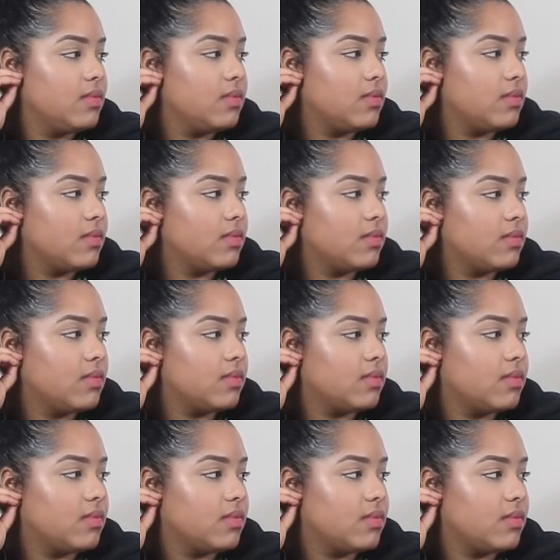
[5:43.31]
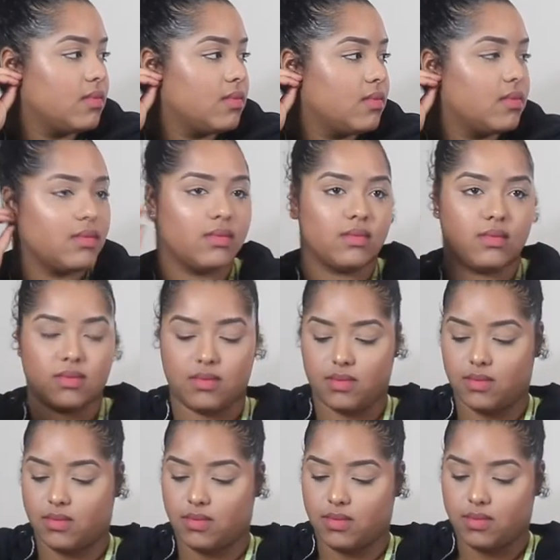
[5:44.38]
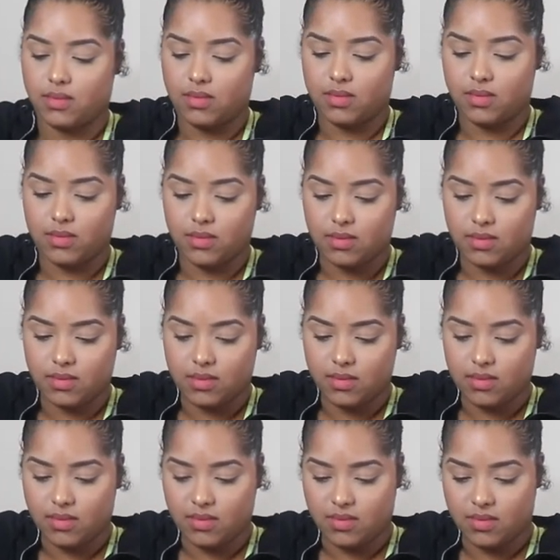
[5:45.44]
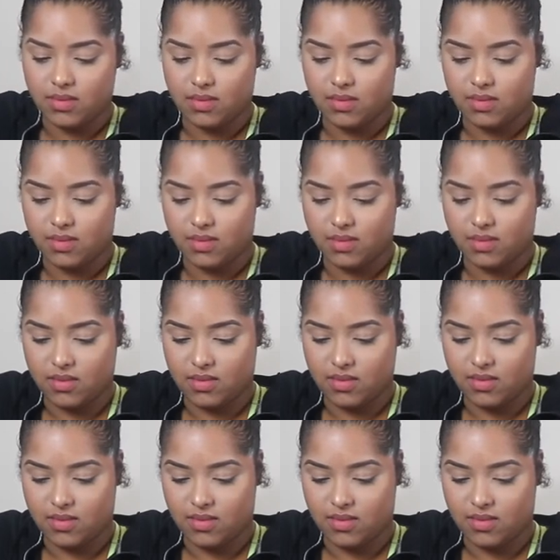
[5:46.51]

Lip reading: (not speaking)